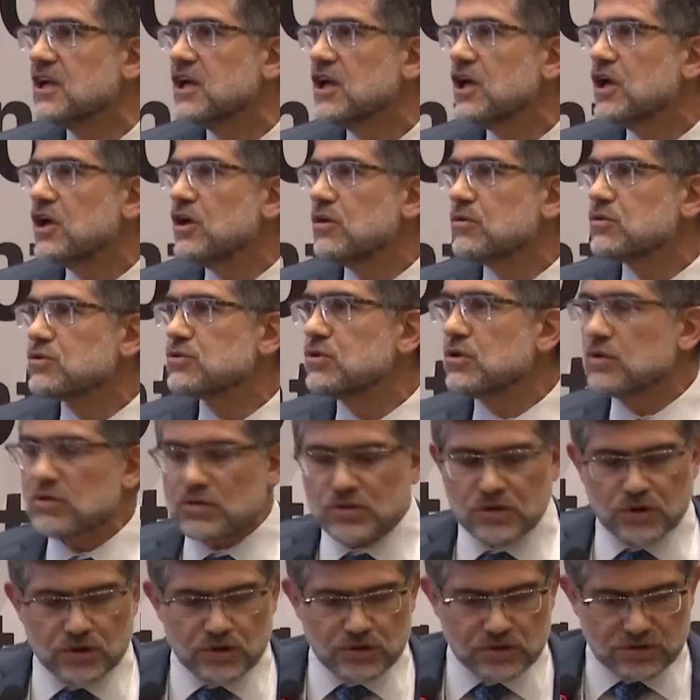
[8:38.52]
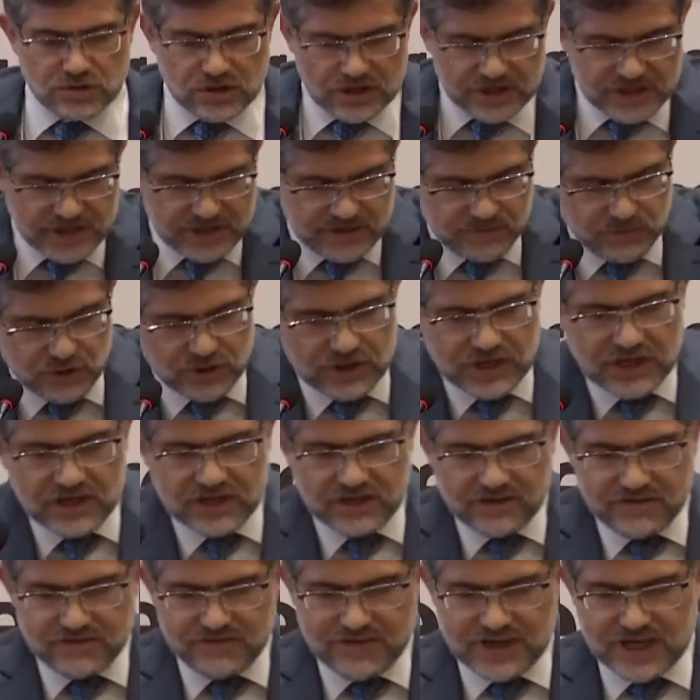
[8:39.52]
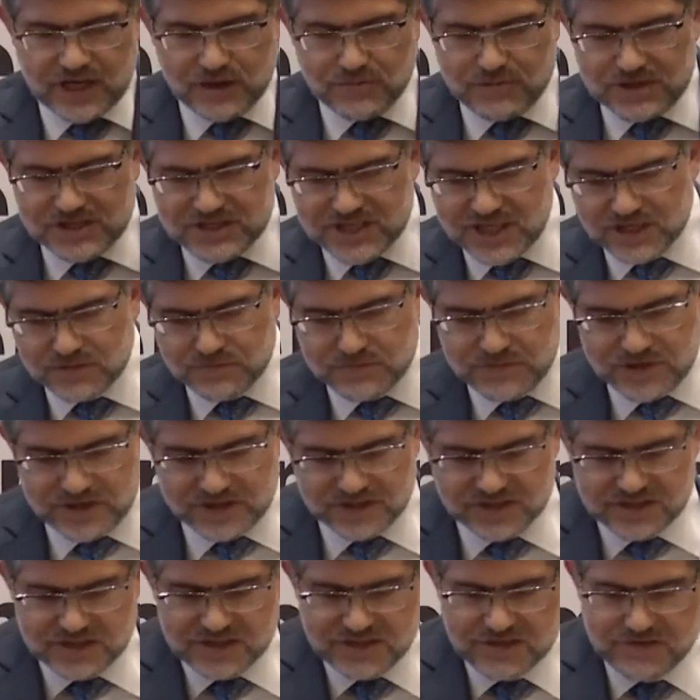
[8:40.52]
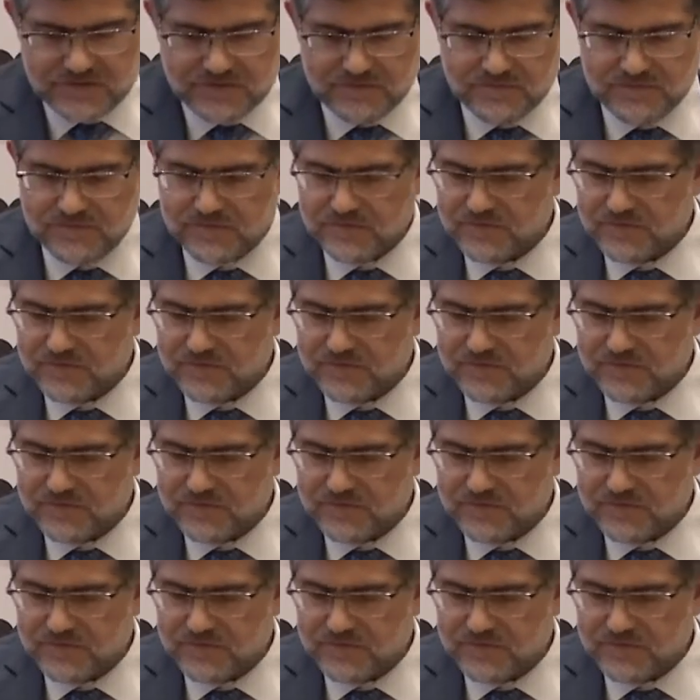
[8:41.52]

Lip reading: relaxed in the sanctuary in